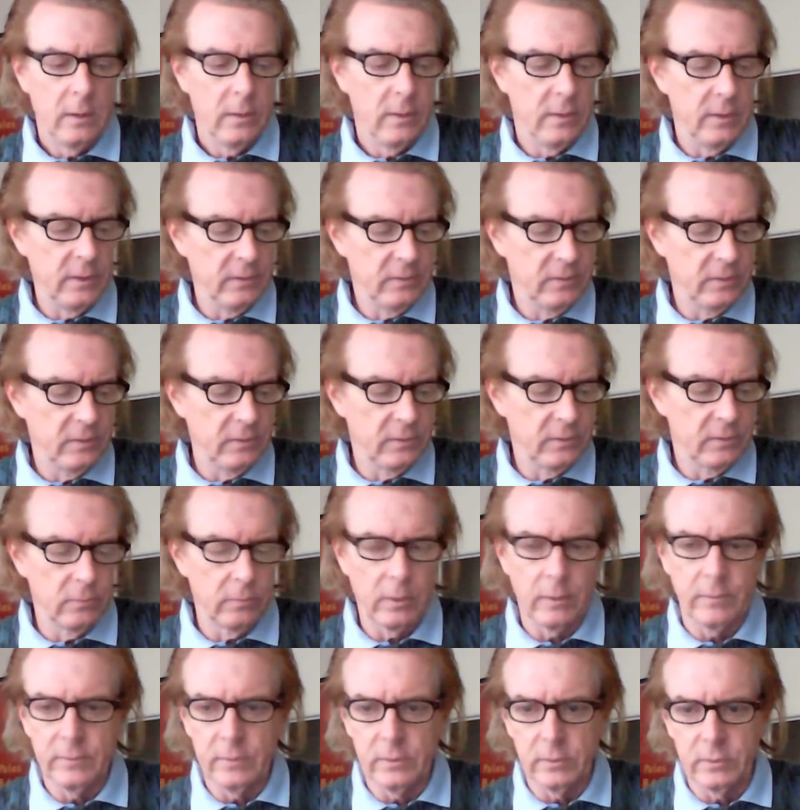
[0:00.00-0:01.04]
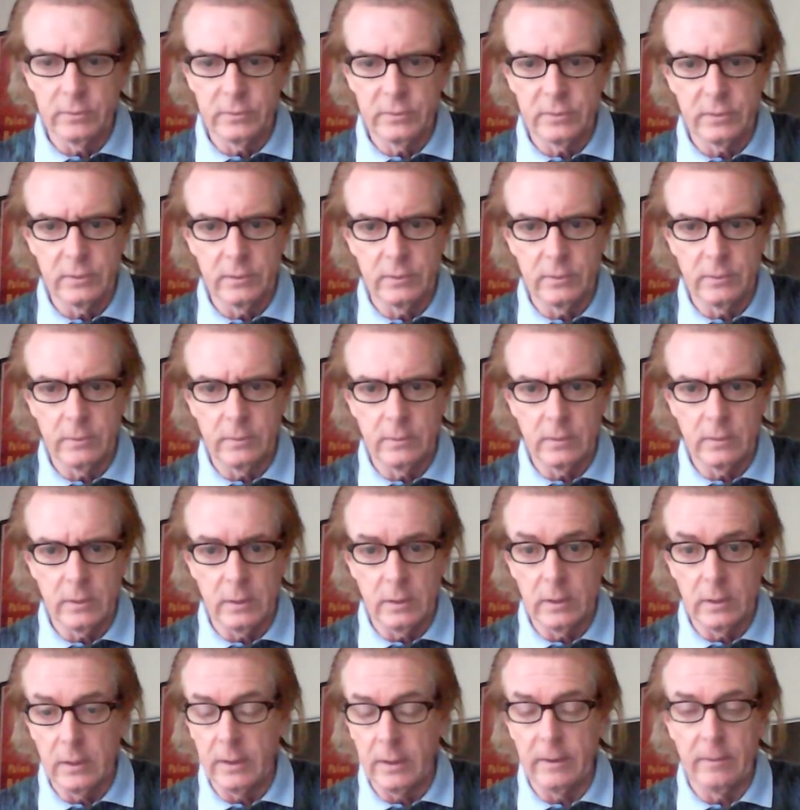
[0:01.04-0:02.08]
This is the Revolution
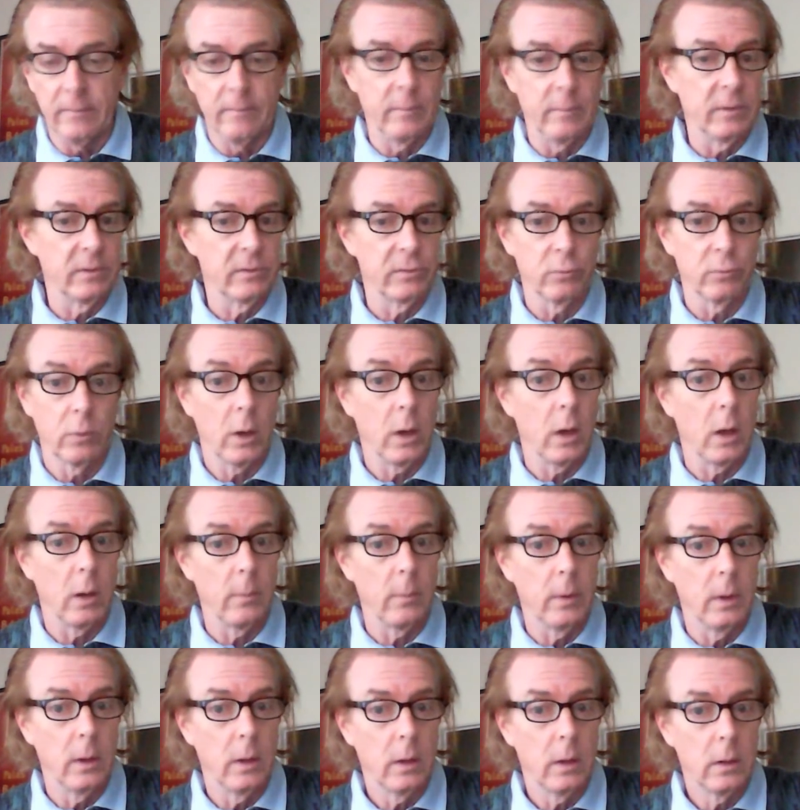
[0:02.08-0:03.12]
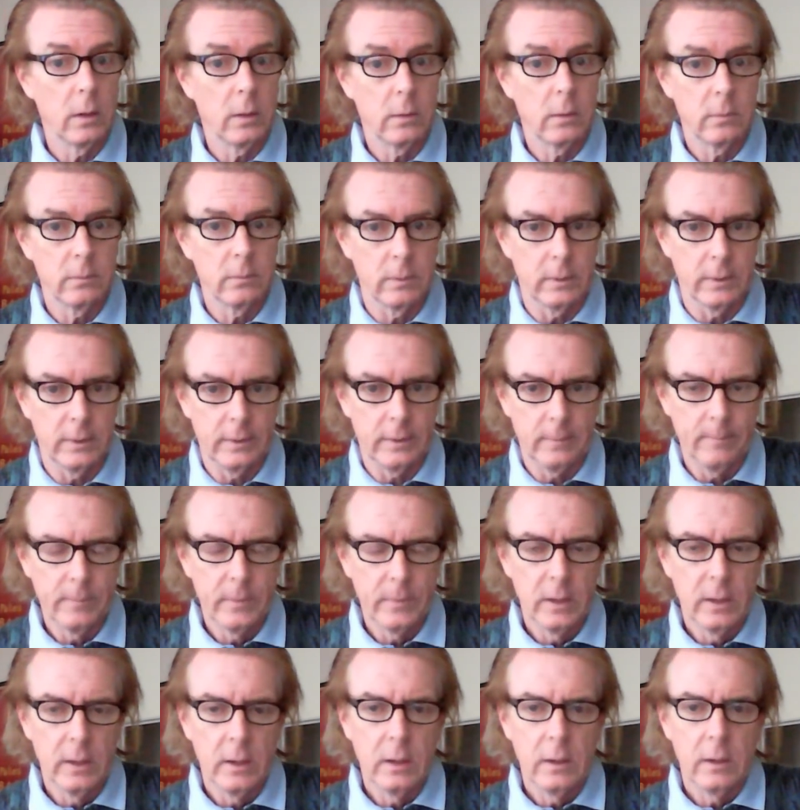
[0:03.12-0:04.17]
of Les Miserables, right?
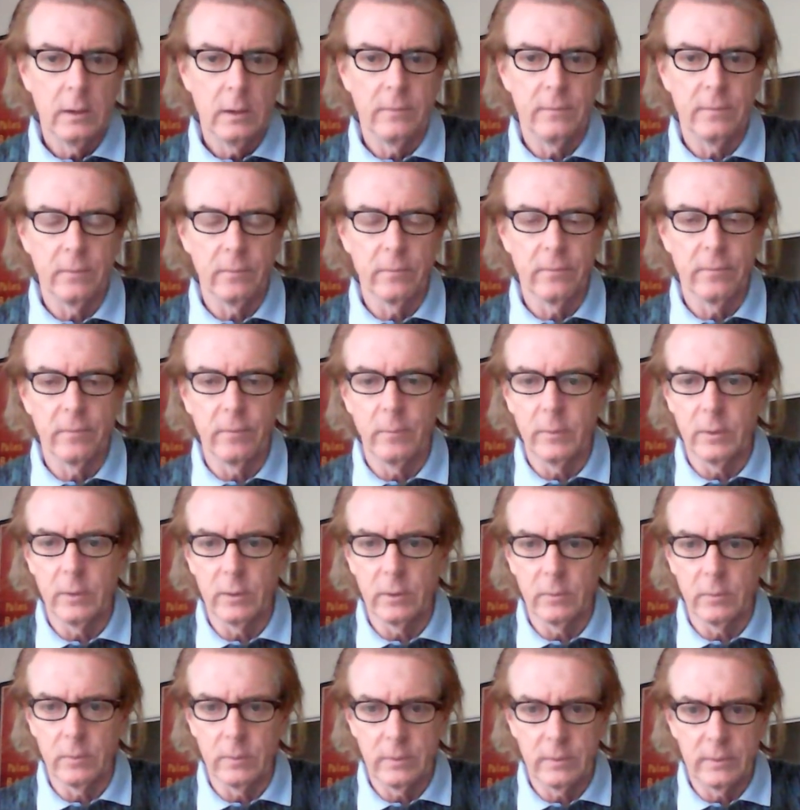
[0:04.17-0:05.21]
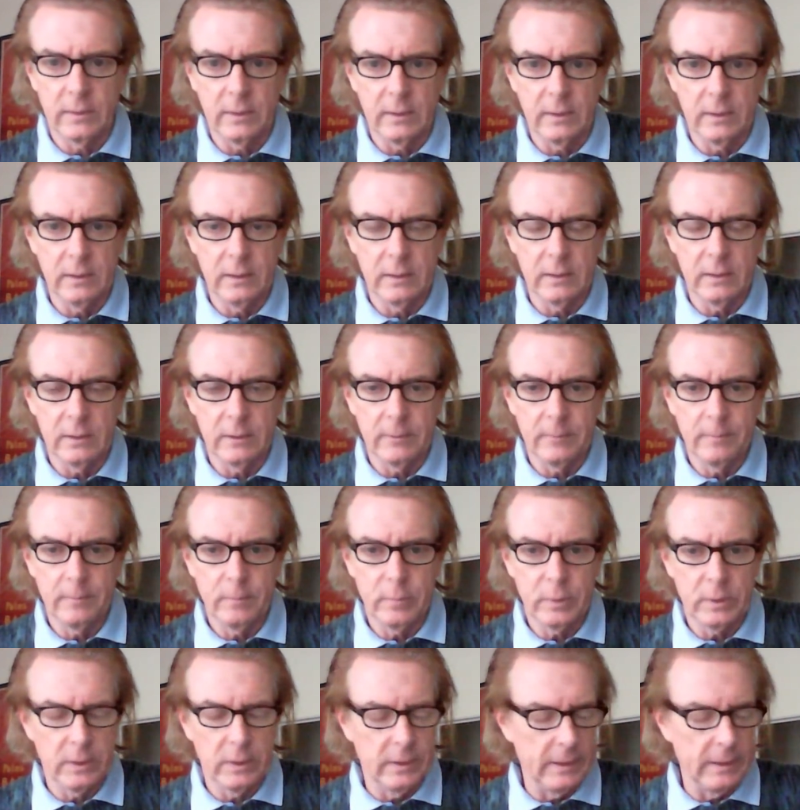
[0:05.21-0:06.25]
If you're familiar with the
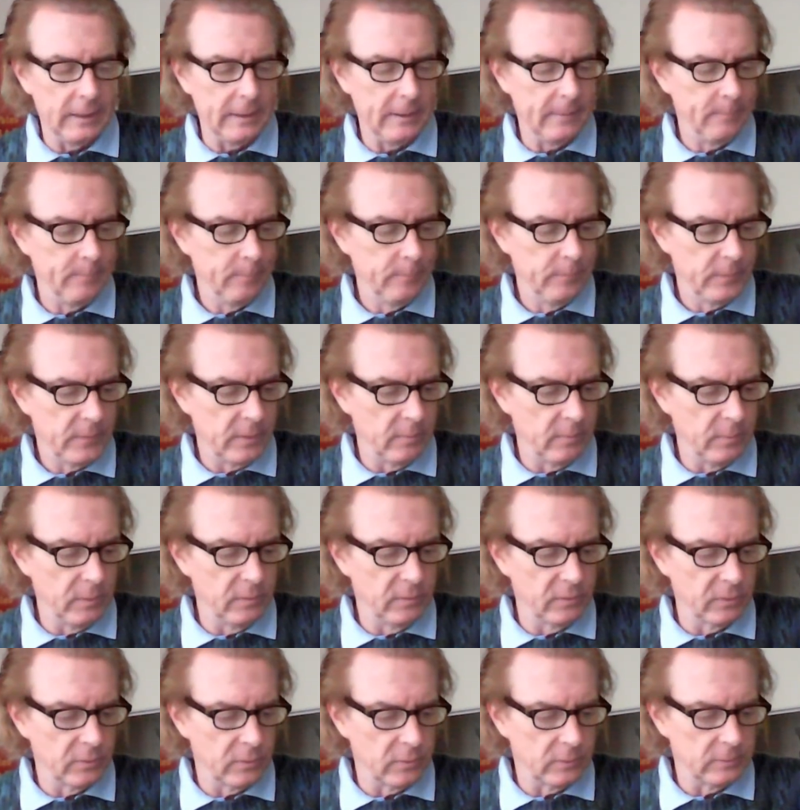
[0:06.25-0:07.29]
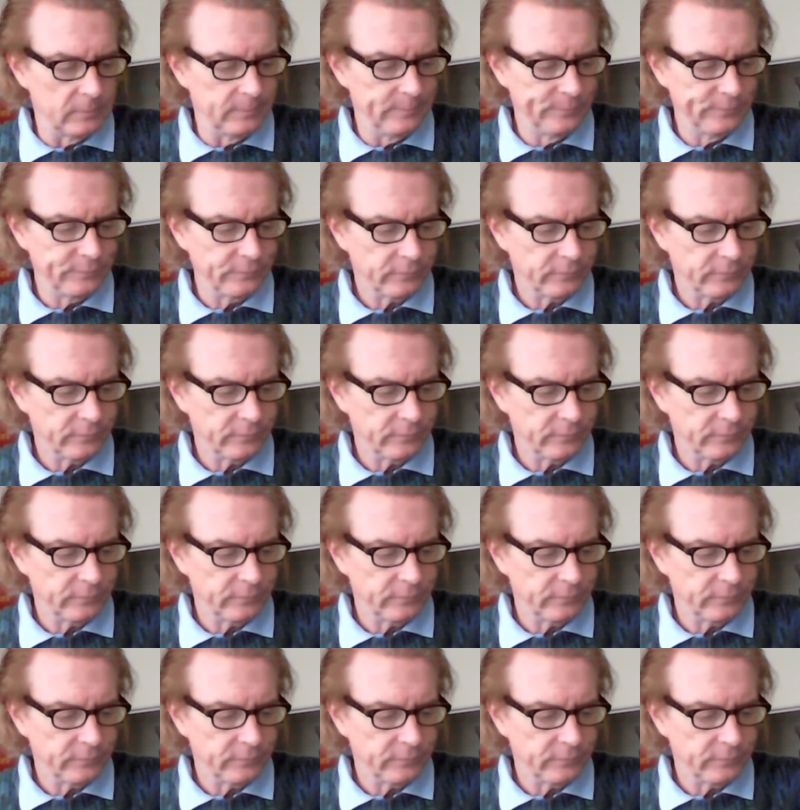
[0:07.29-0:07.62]
play, the musical.